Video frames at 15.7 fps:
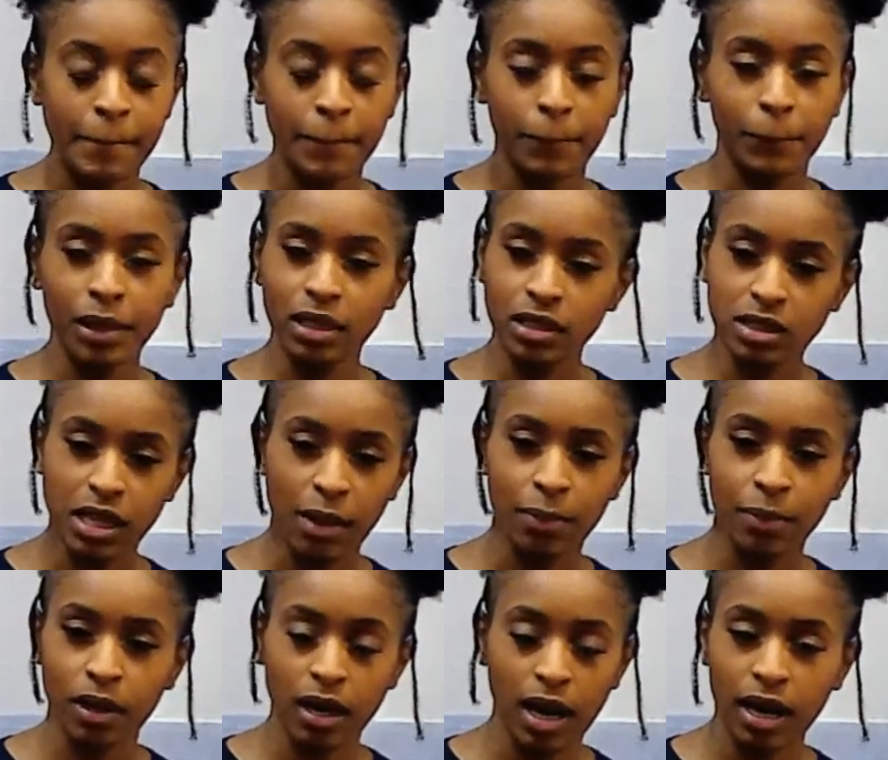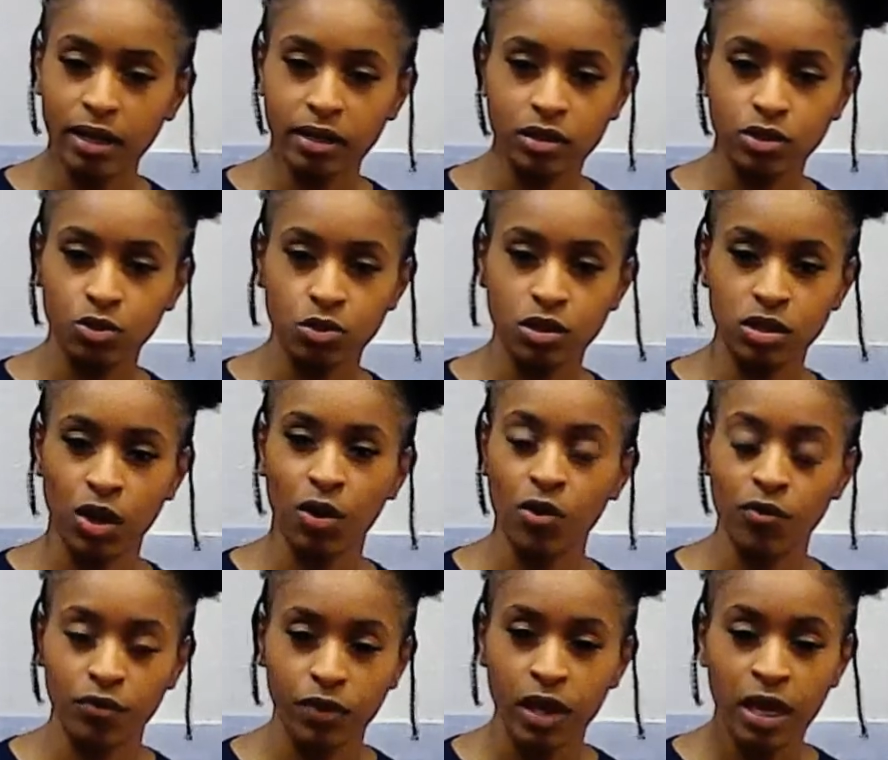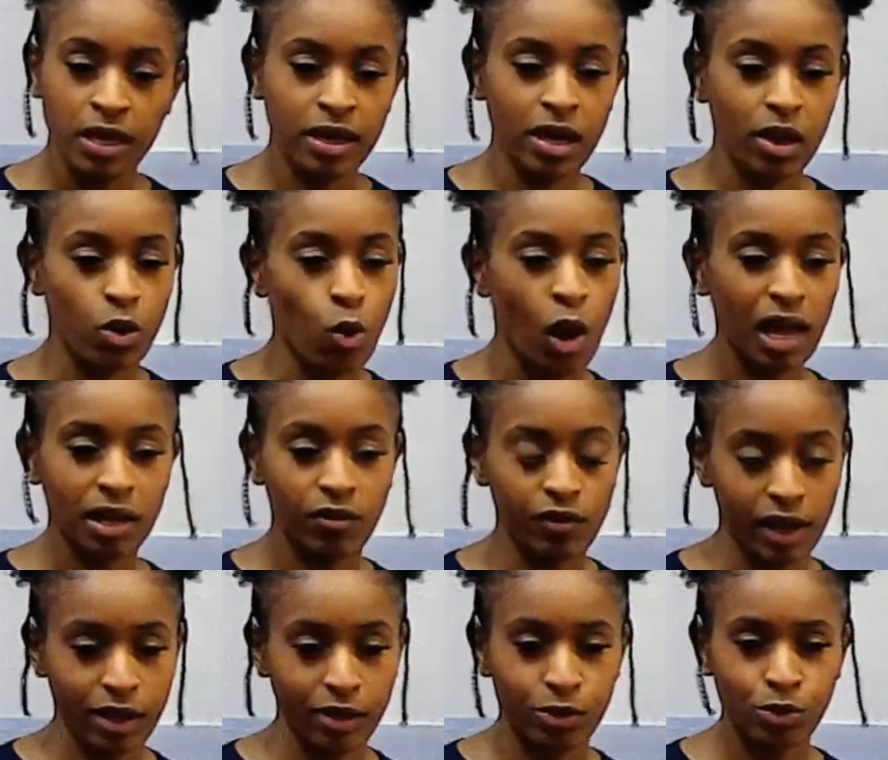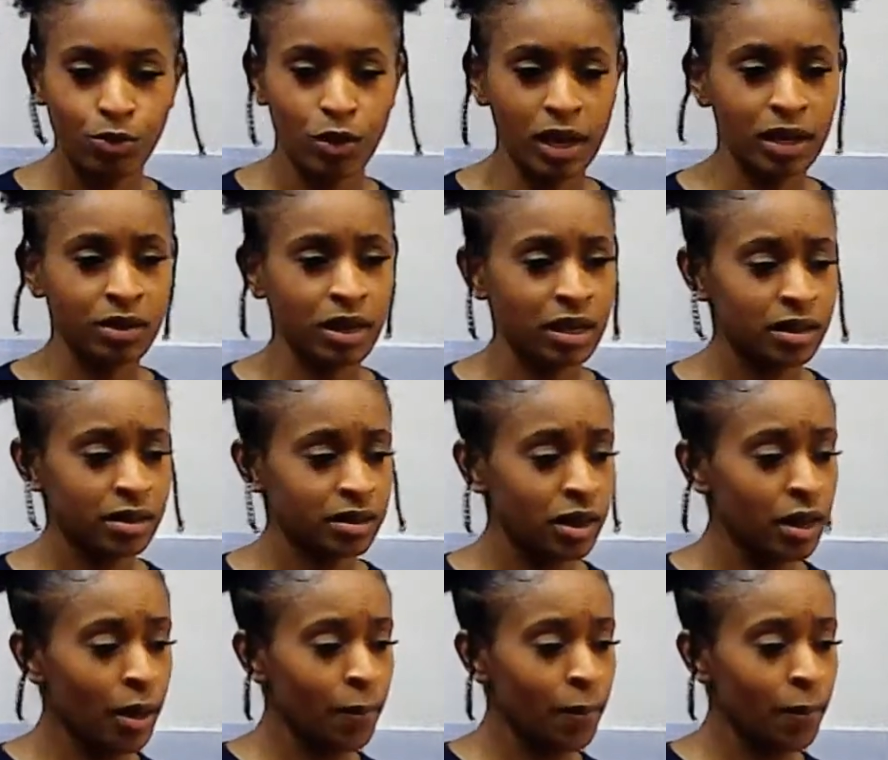but the type of God that you serve can qualify you in